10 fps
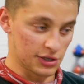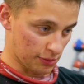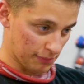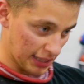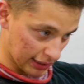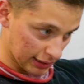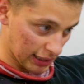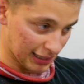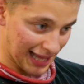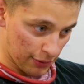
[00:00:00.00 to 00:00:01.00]
So
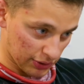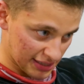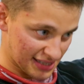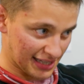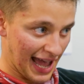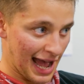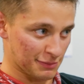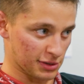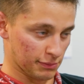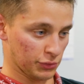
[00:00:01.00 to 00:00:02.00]
allowing the
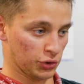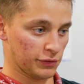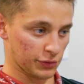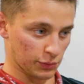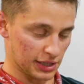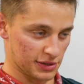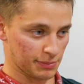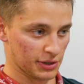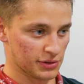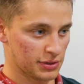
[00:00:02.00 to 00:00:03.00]
scap to move the way it's
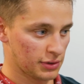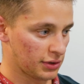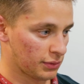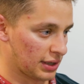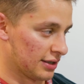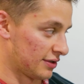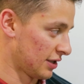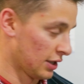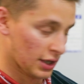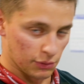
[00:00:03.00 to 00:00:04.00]
supposed to.
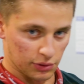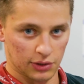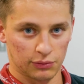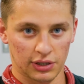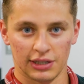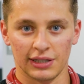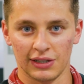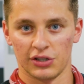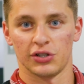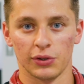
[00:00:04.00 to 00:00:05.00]
Otherwise, we're going to run into
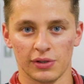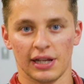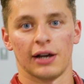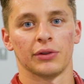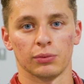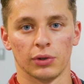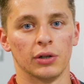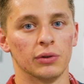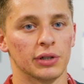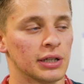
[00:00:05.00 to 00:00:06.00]
issues down the
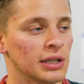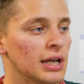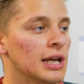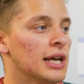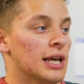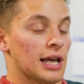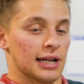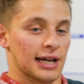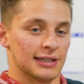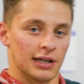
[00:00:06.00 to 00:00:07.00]
road.
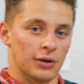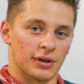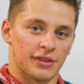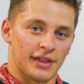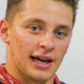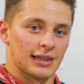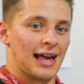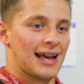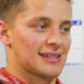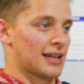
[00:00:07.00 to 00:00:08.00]
And I dealt with that
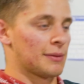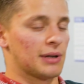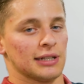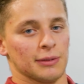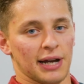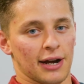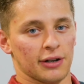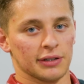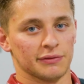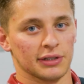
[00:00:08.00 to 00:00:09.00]
last time I did
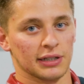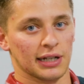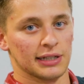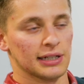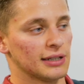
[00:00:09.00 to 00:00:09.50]
powerlifting.